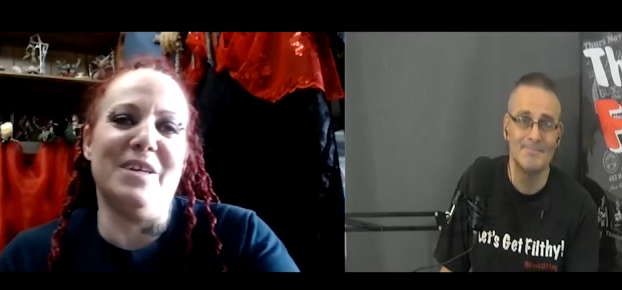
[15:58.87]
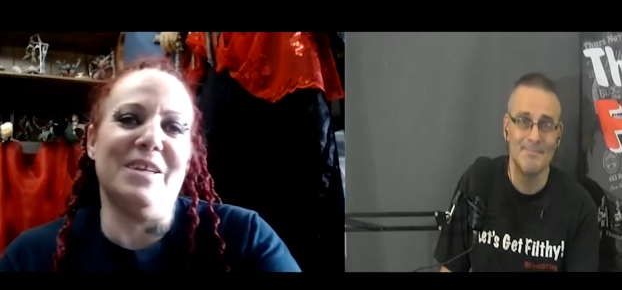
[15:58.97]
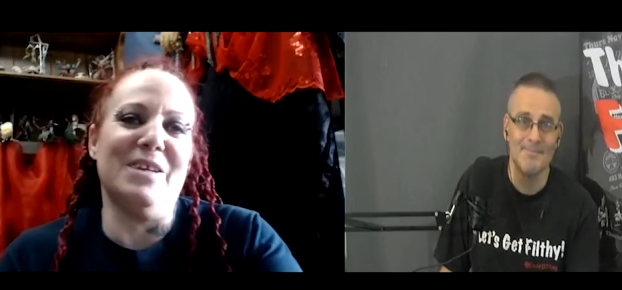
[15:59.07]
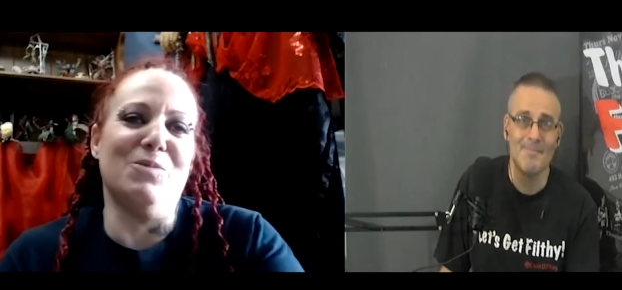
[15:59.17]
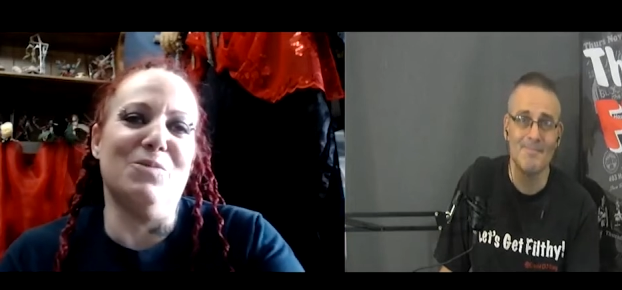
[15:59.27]

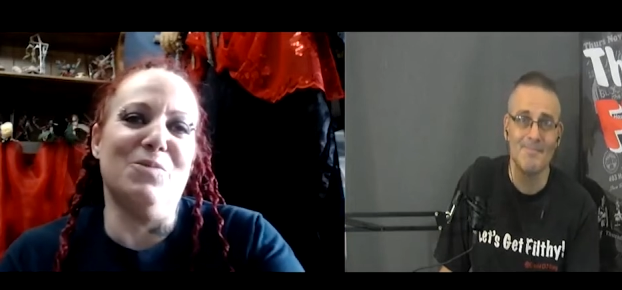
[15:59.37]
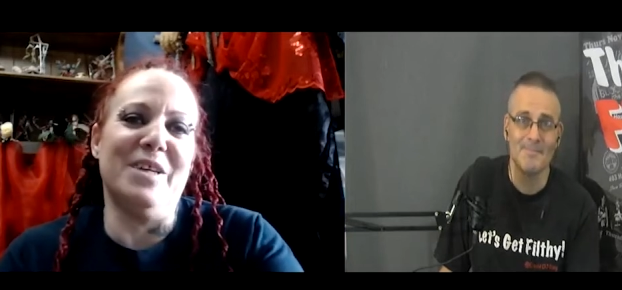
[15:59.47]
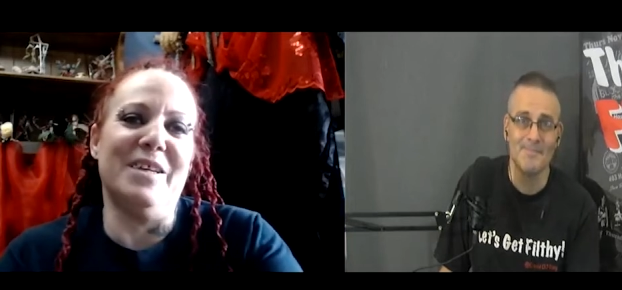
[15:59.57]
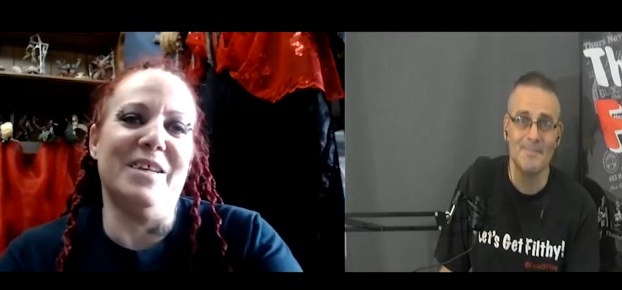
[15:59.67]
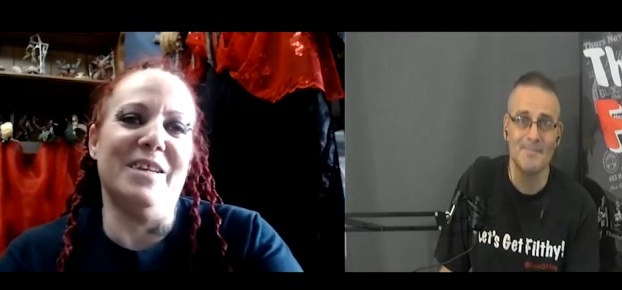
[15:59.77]
Speaker 1: And
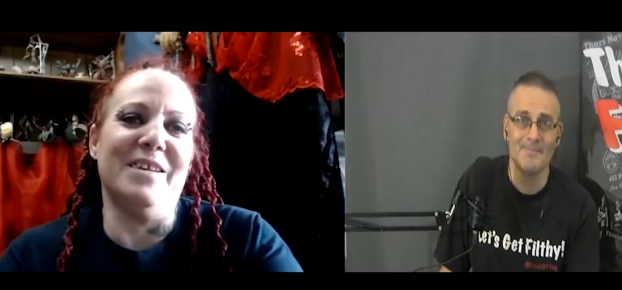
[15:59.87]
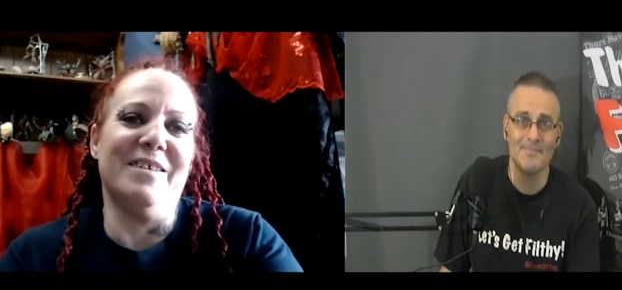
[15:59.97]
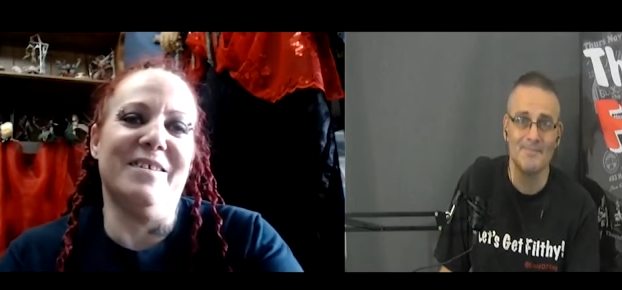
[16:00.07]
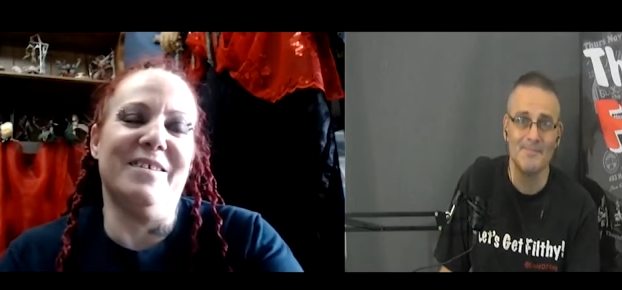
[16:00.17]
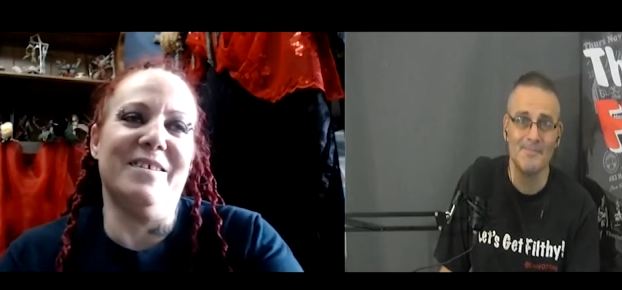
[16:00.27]
we
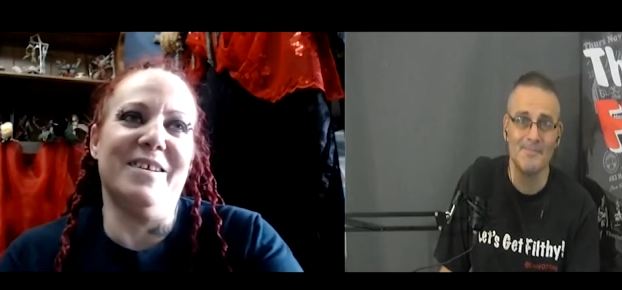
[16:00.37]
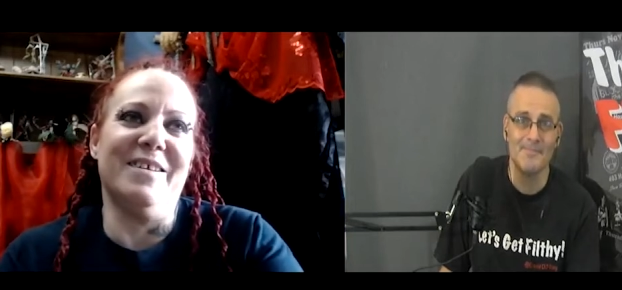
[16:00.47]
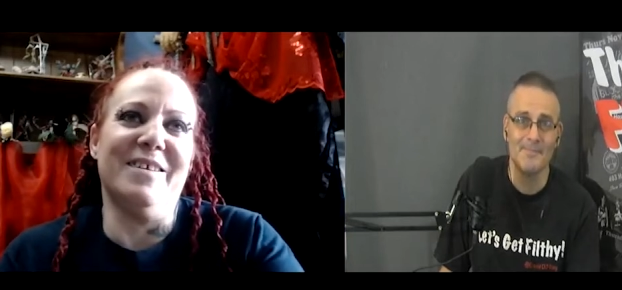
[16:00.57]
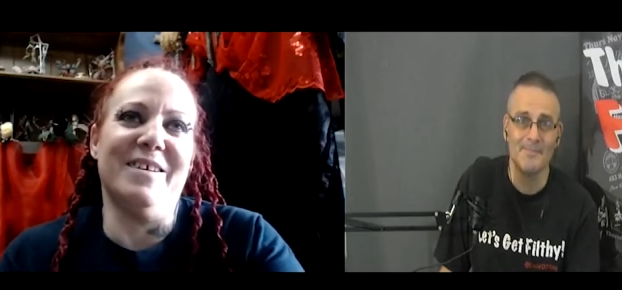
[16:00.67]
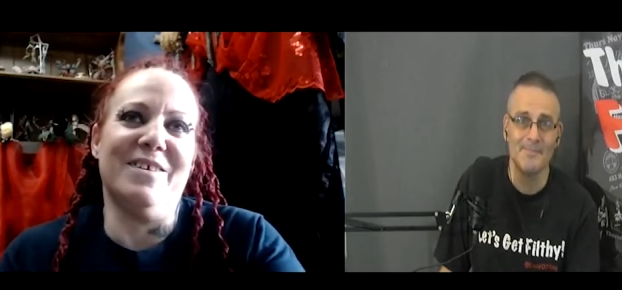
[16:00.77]
did
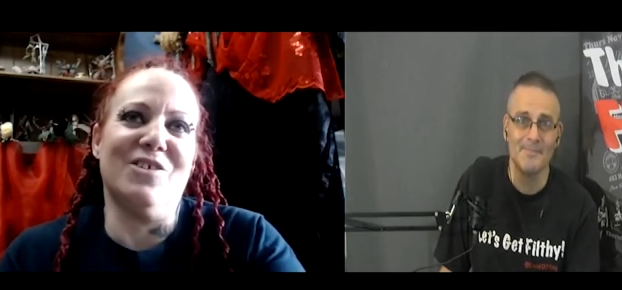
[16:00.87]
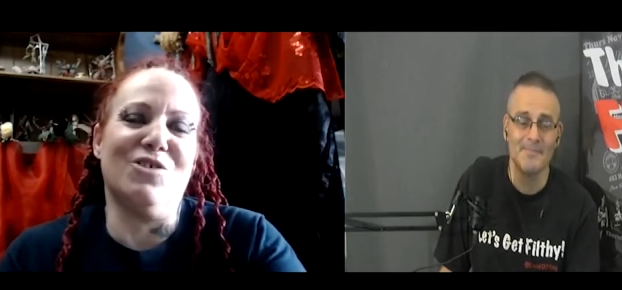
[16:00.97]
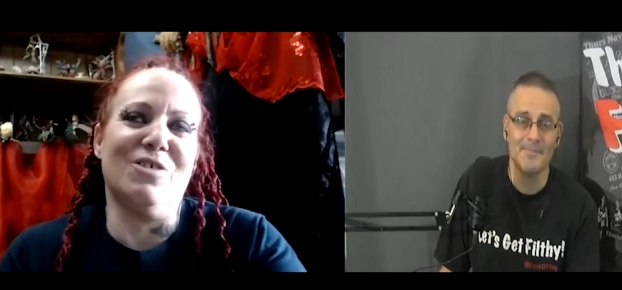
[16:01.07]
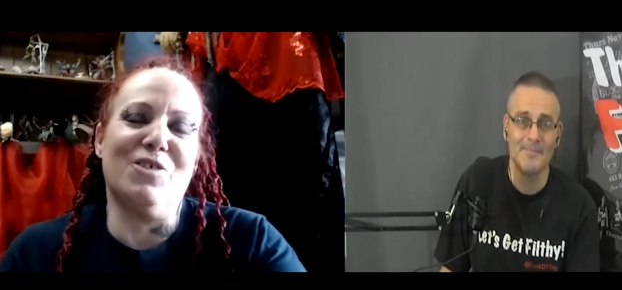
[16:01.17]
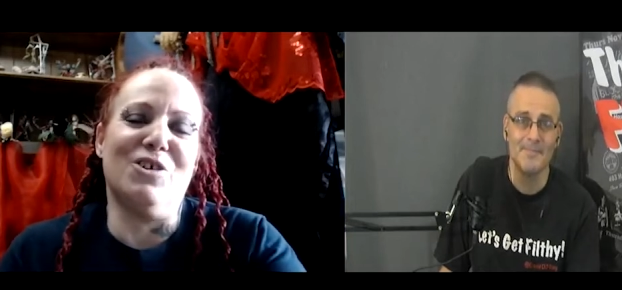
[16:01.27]
a
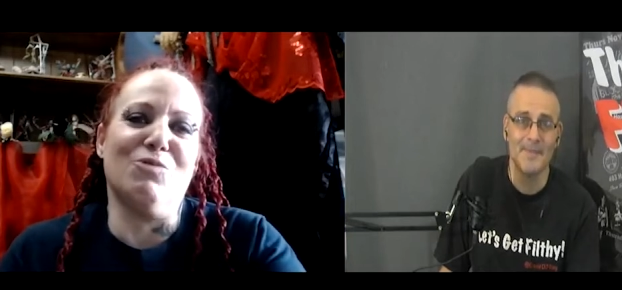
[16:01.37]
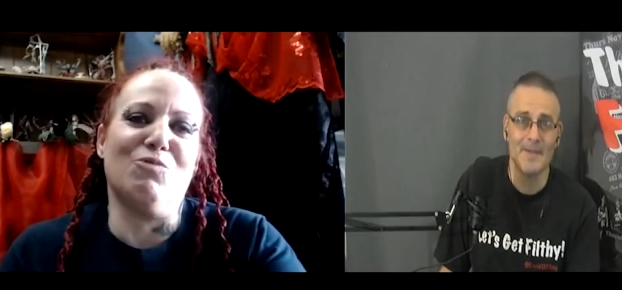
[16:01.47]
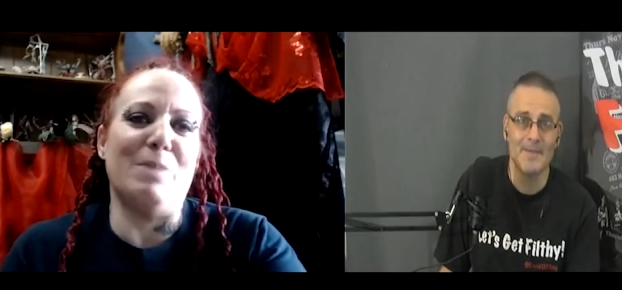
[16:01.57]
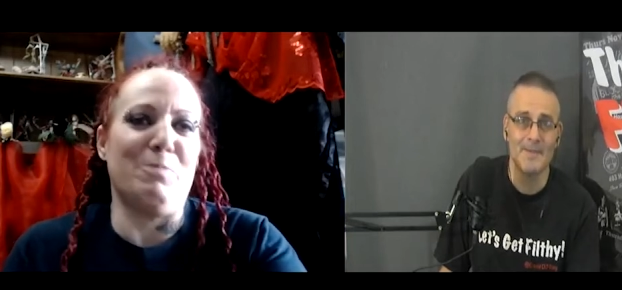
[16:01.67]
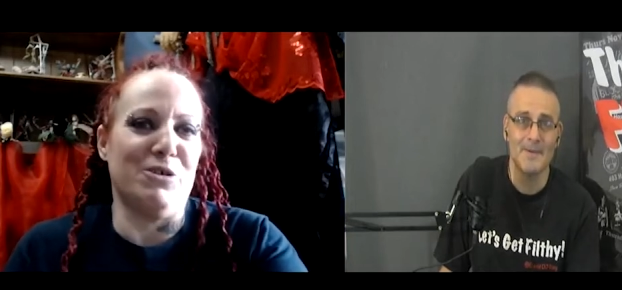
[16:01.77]
short called
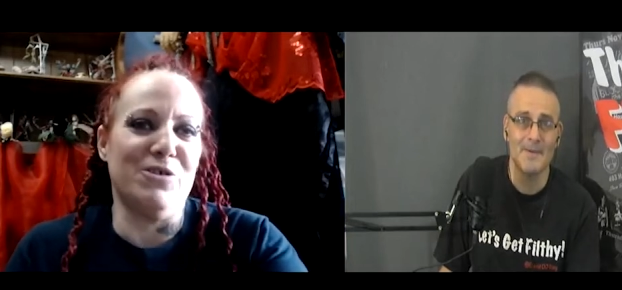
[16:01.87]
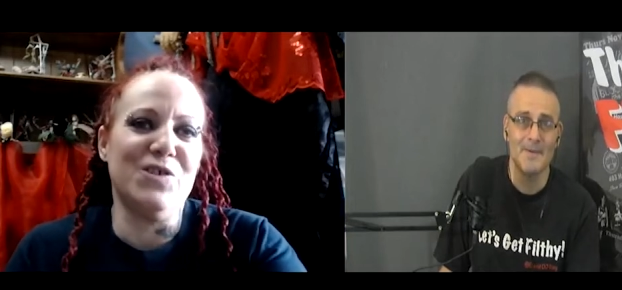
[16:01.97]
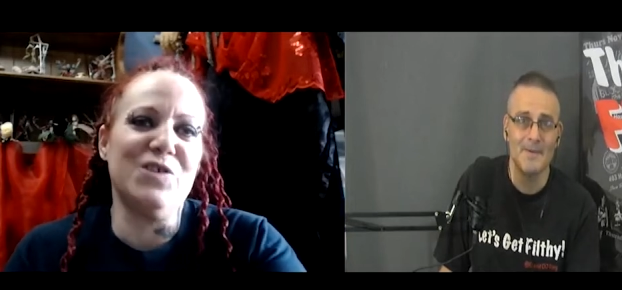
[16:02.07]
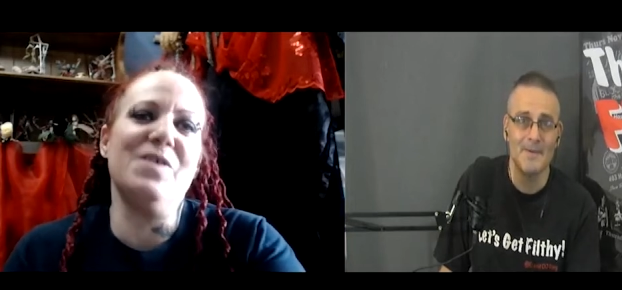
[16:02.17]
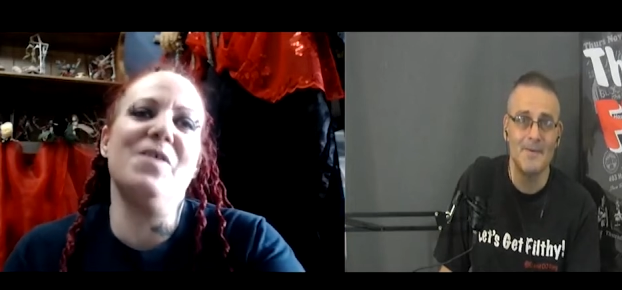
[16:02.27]
Rippers